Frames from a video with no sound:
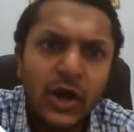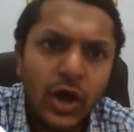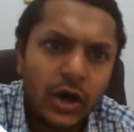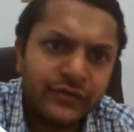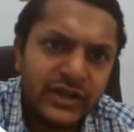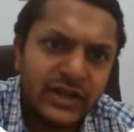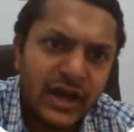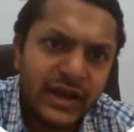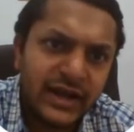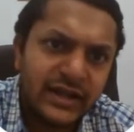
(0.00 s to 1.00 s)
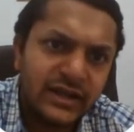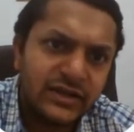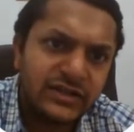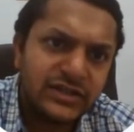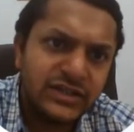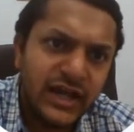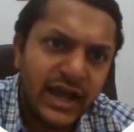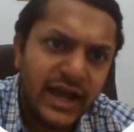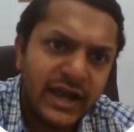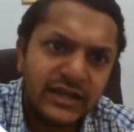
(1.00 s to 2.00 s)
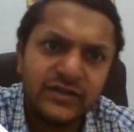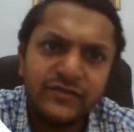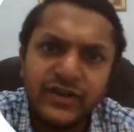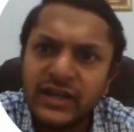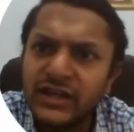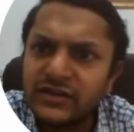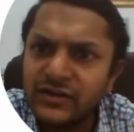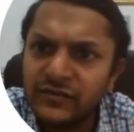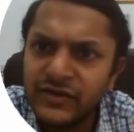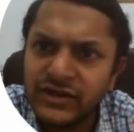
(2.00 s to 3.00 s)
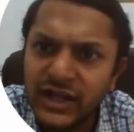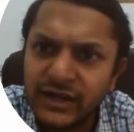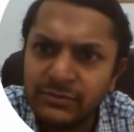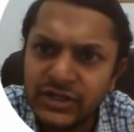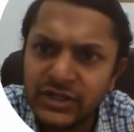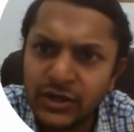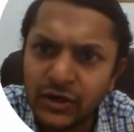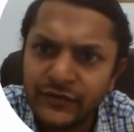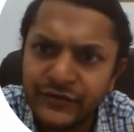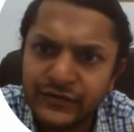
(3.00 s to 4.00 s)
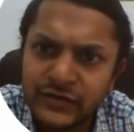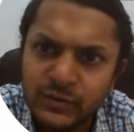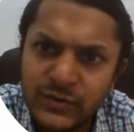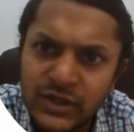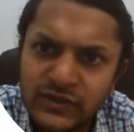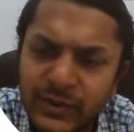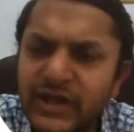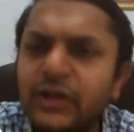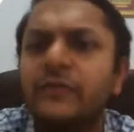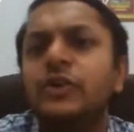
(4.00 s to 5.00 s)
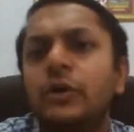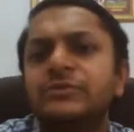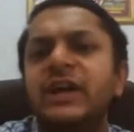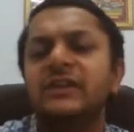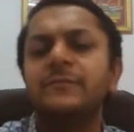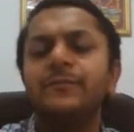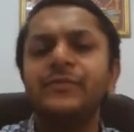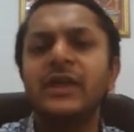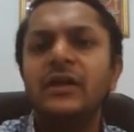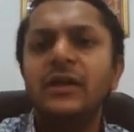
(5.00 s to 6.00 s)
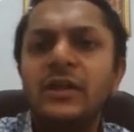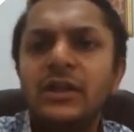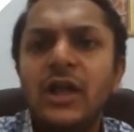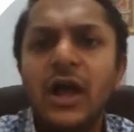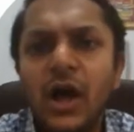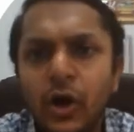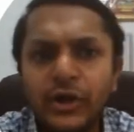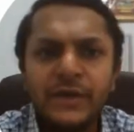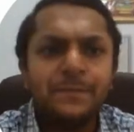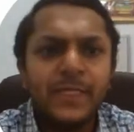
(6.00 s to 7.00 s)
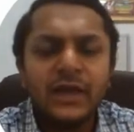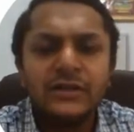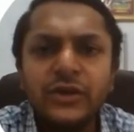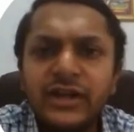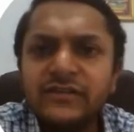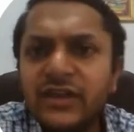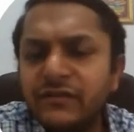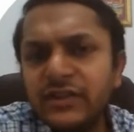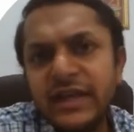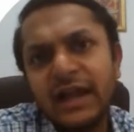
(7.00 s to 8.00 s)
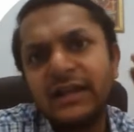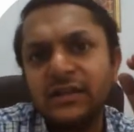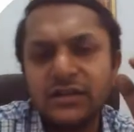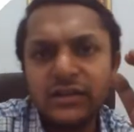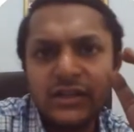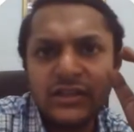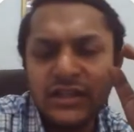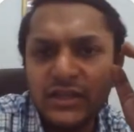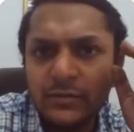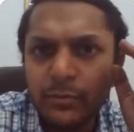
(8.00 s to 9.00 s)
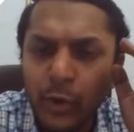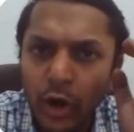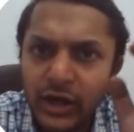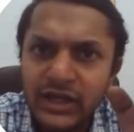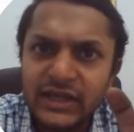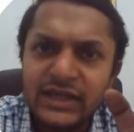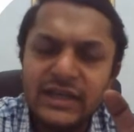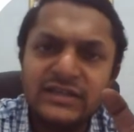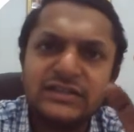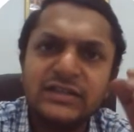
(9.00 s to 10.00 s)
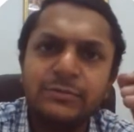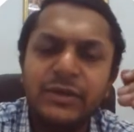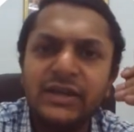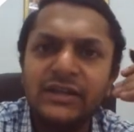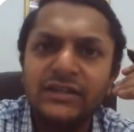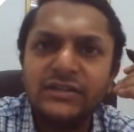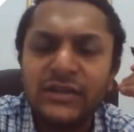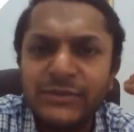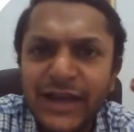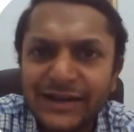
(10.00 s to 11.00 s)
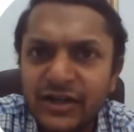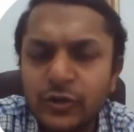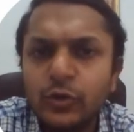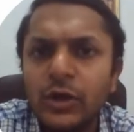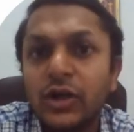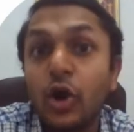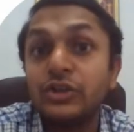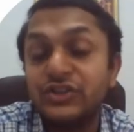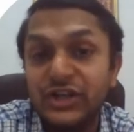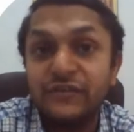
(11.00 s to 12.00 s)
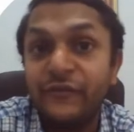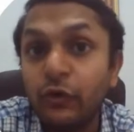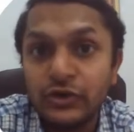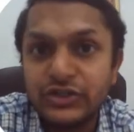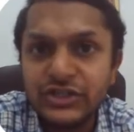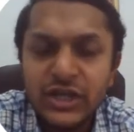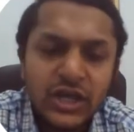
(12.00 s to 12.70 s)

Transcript: of the kinetic energy and the variation with time t of the speed of the object? Okay, so it is given that the body is being subjected to a constant force.